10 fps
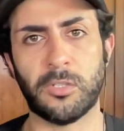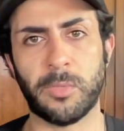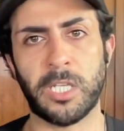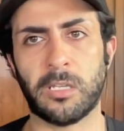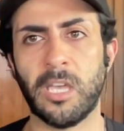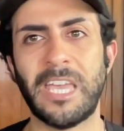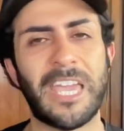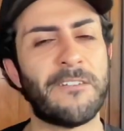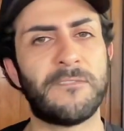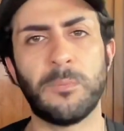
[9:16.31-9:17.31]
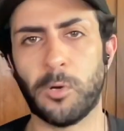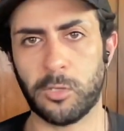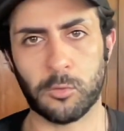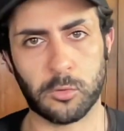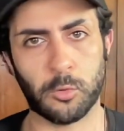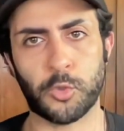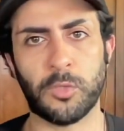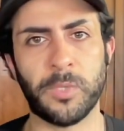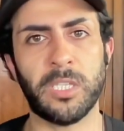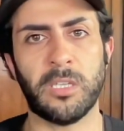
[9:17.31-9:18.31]
meaning everybody on social
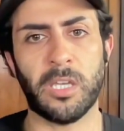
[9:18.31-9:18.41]
media